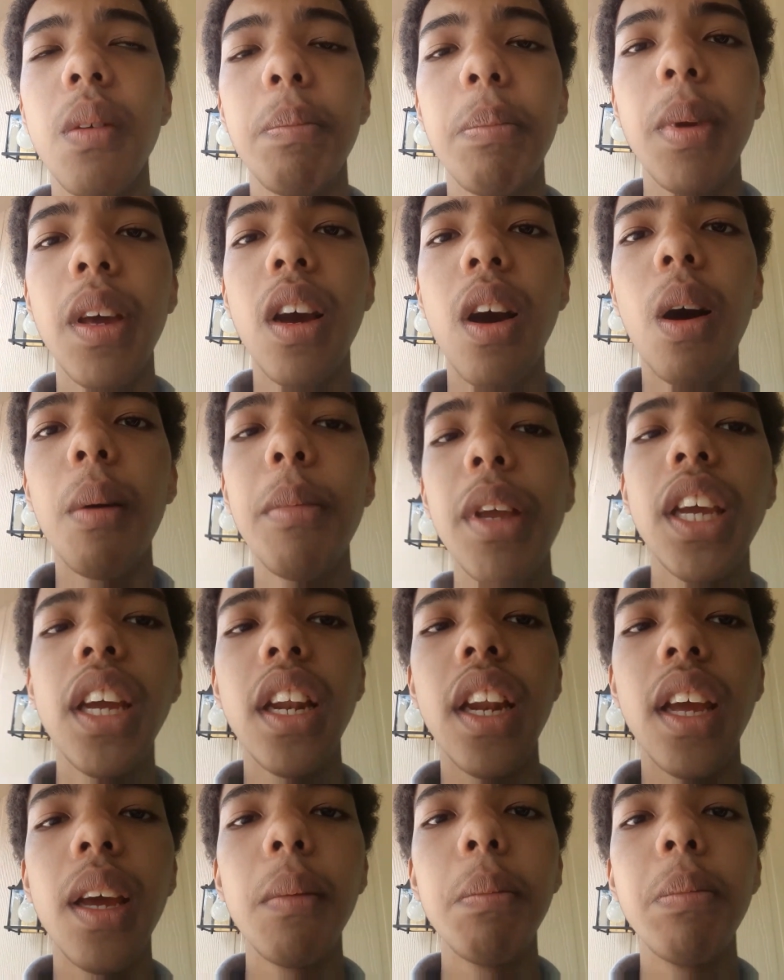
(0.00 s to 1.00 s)
becoming
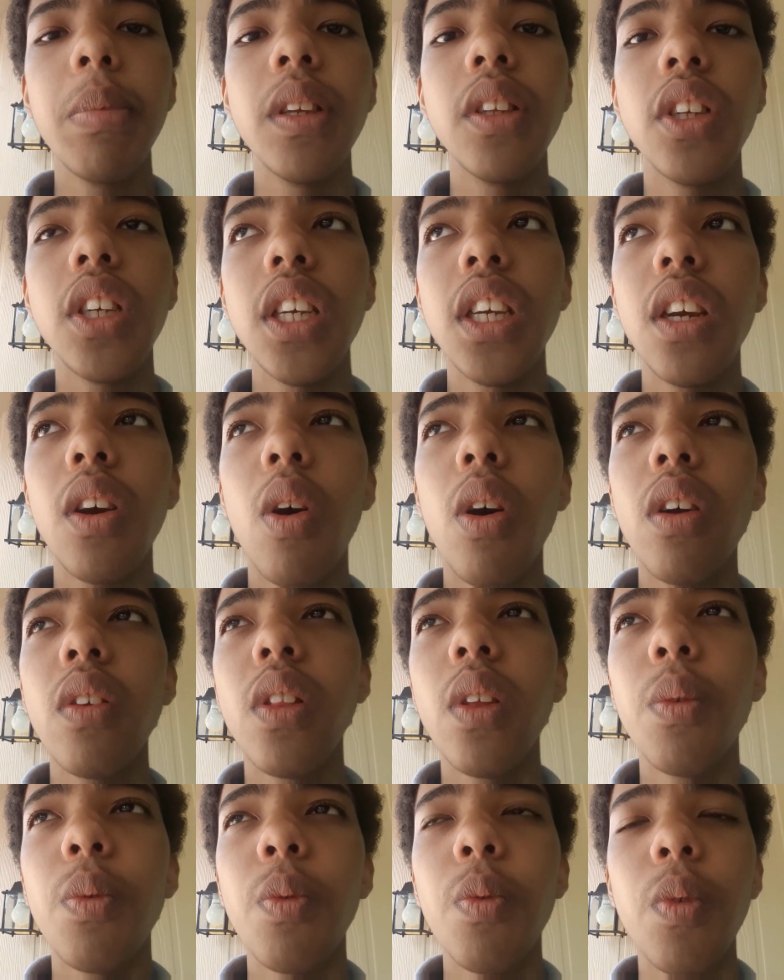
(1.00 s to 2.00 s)
an amputee or
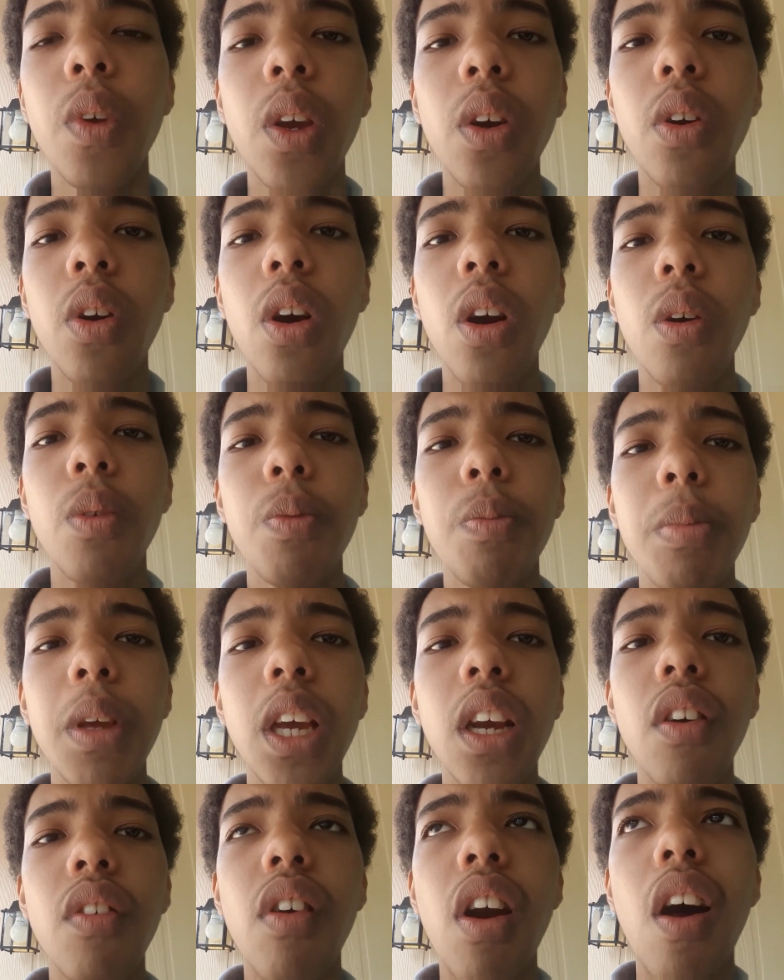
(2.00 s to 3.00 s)
the fear of
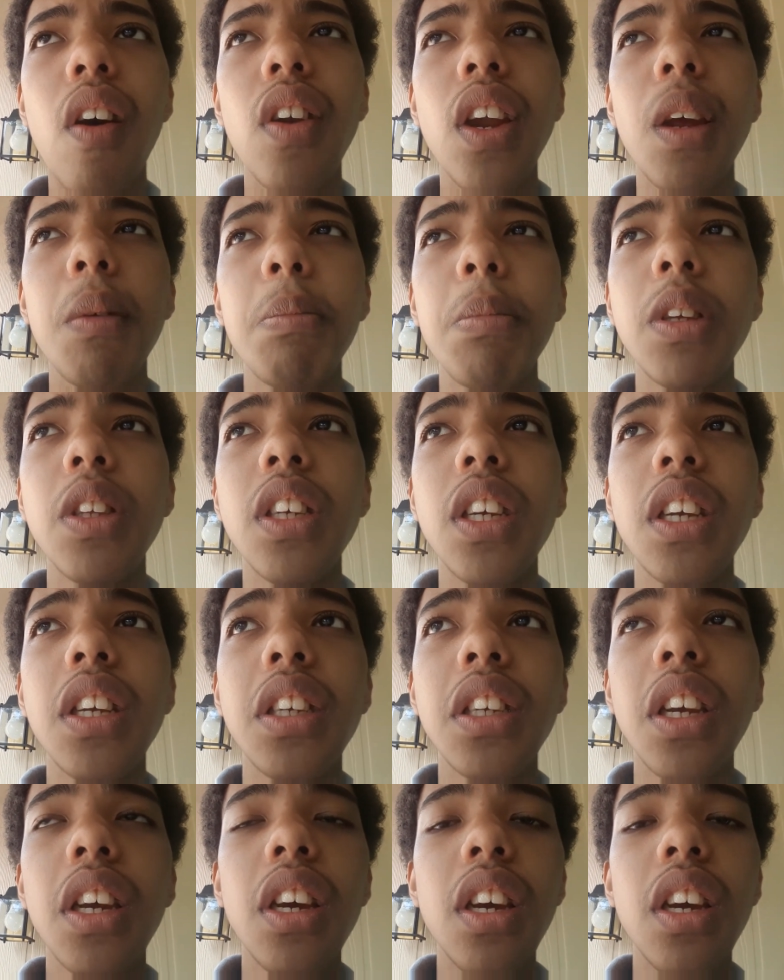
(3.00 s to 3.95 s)
being around amputees.